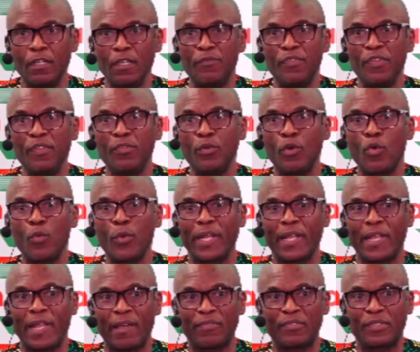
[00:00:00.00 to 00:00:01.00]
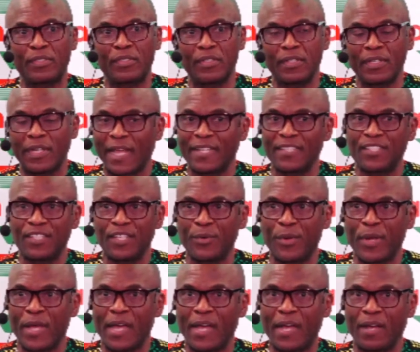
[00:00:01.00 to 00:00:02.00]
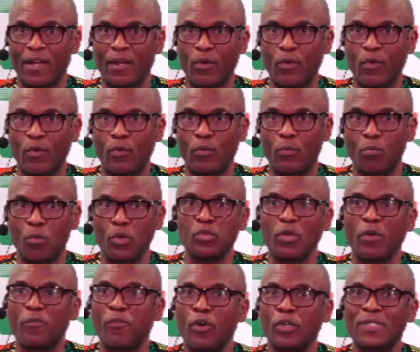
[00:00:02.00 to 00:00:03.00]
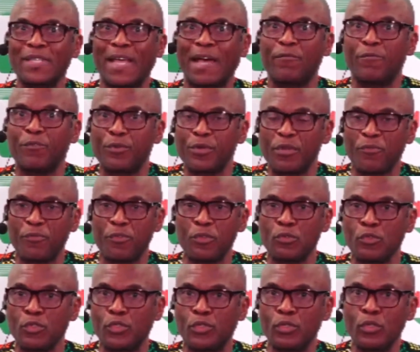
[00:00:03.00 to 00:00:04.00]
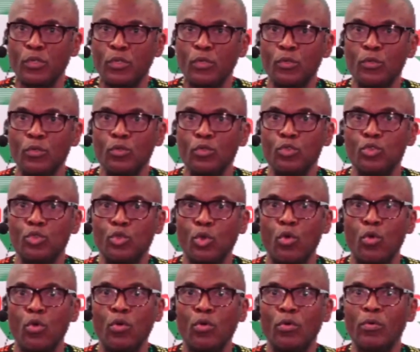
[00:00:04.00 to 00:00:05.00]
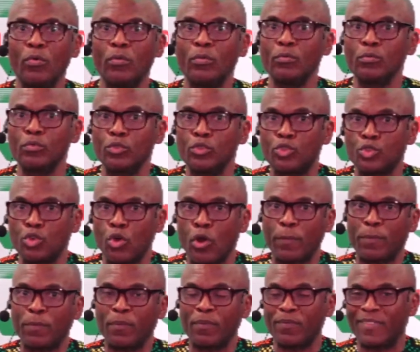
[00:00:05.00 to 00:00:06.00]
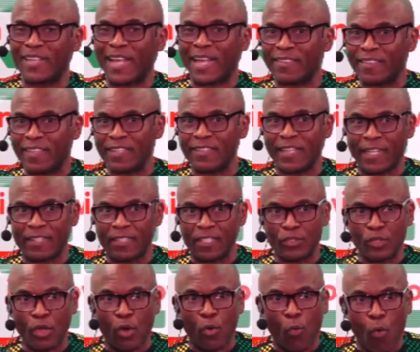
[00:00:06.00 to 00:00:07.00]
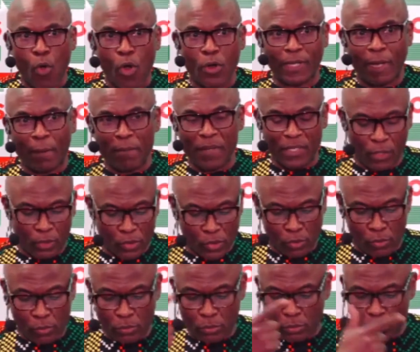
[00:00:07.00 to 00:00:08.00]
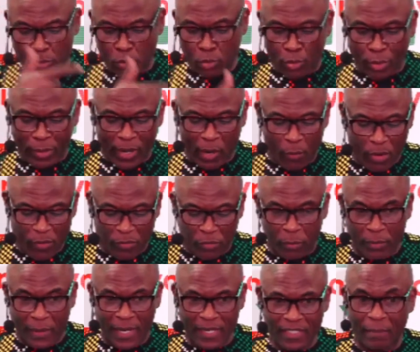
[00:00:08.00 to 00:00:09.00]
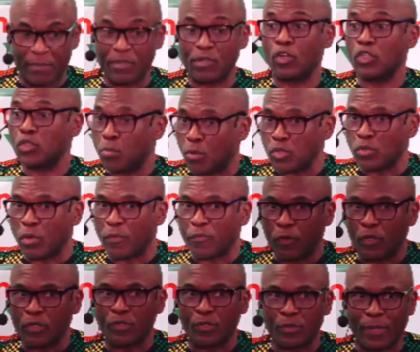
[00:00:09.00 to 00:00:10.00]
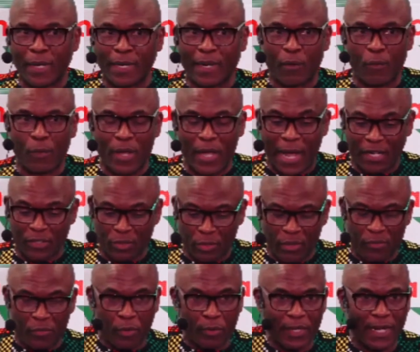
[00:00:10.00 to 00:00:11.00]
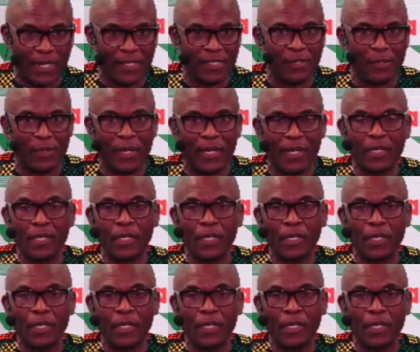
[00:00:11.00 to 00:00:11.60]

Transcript: even though we left Nigeria, most of us have refused to drop that thing that did not work that made us to run away from Nigeria because most of us ran away actually from Nigeria.